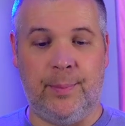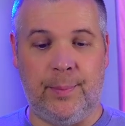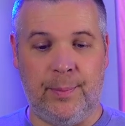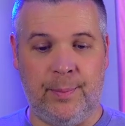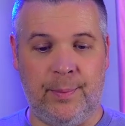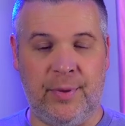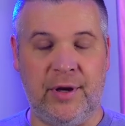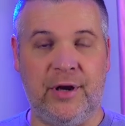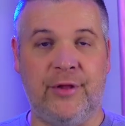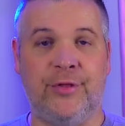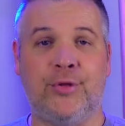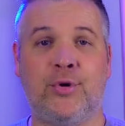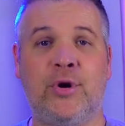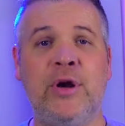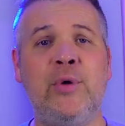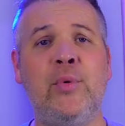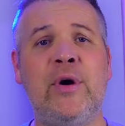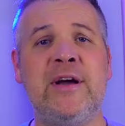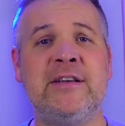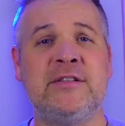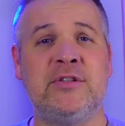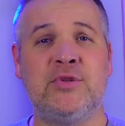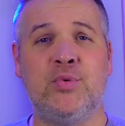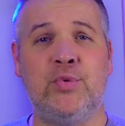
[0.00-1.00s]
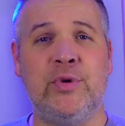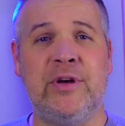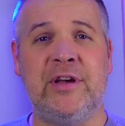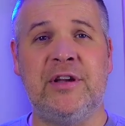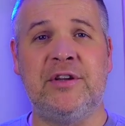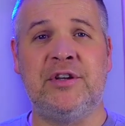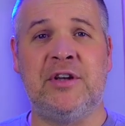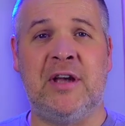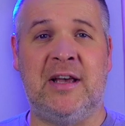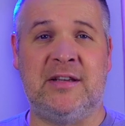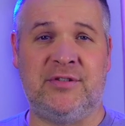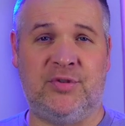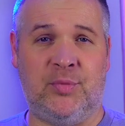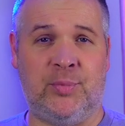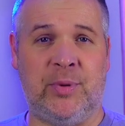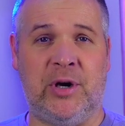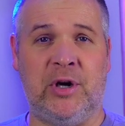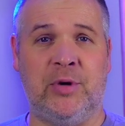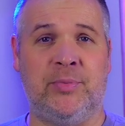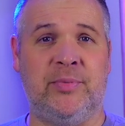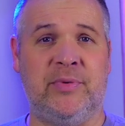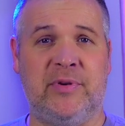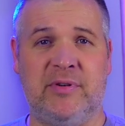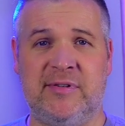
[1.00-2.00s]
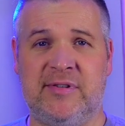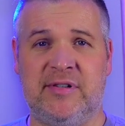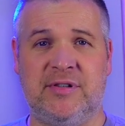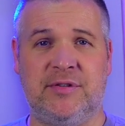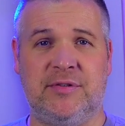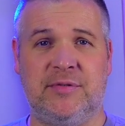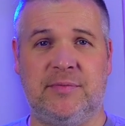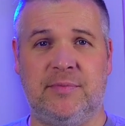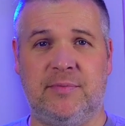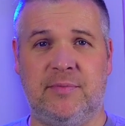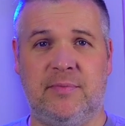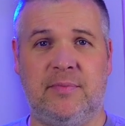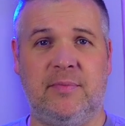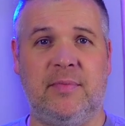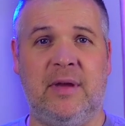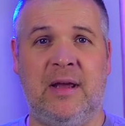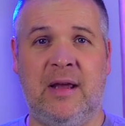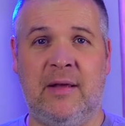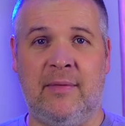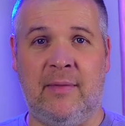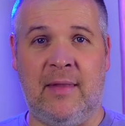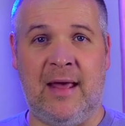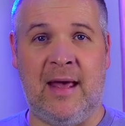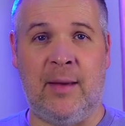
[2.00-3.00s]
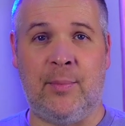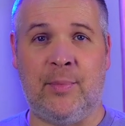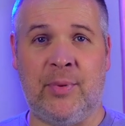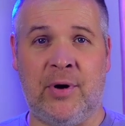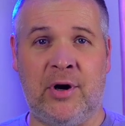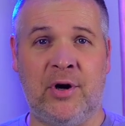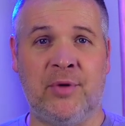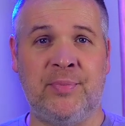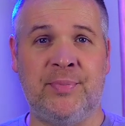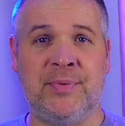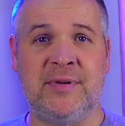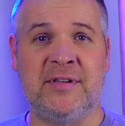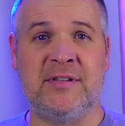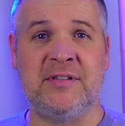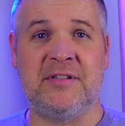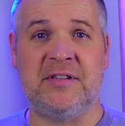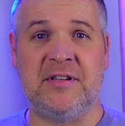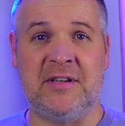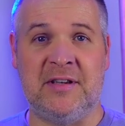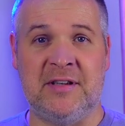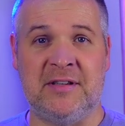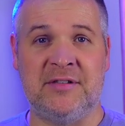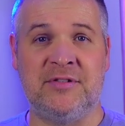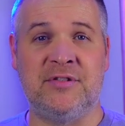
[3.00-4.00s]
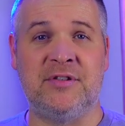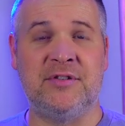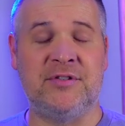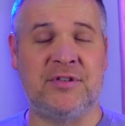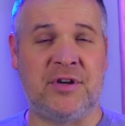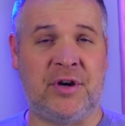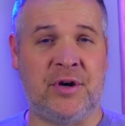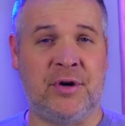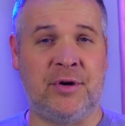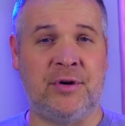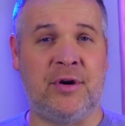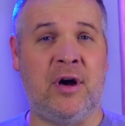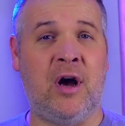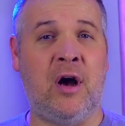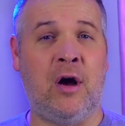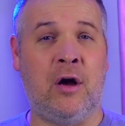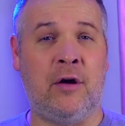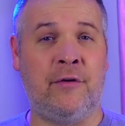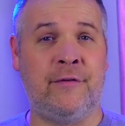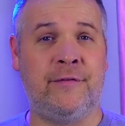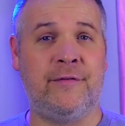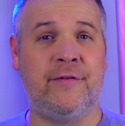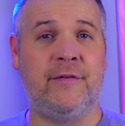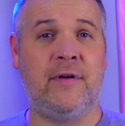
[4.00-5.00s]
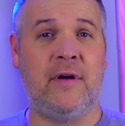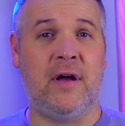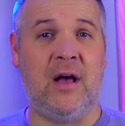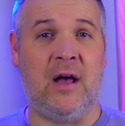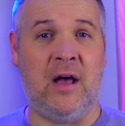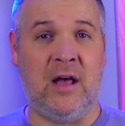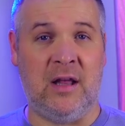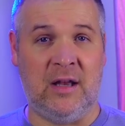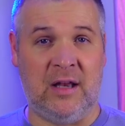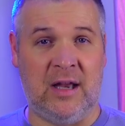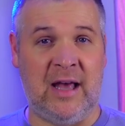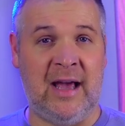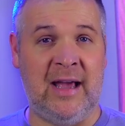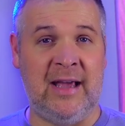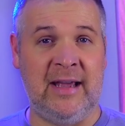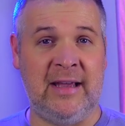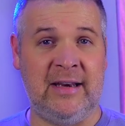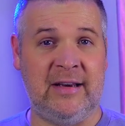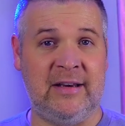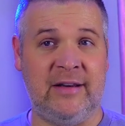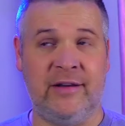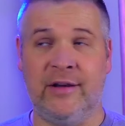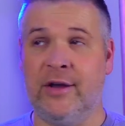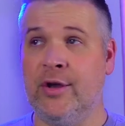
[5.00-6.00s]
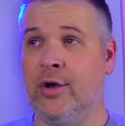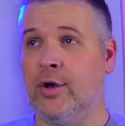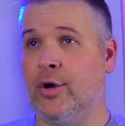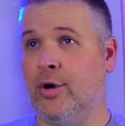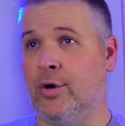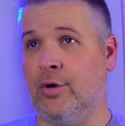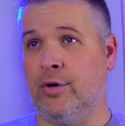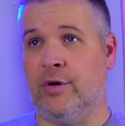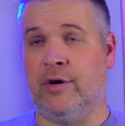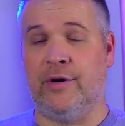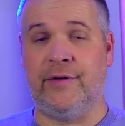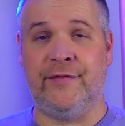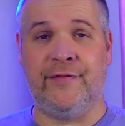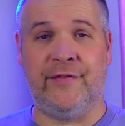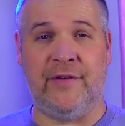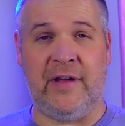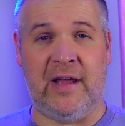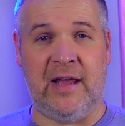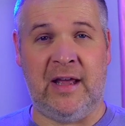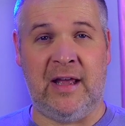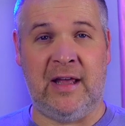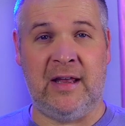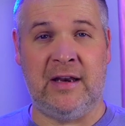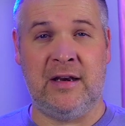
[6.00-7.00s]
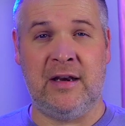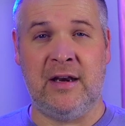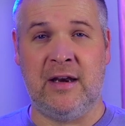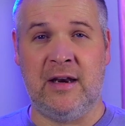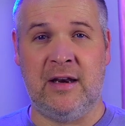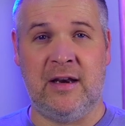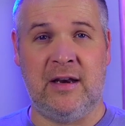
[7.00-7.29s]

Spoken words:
But a three-way switch has a purpose, and that purpose is to turn off a light or a fan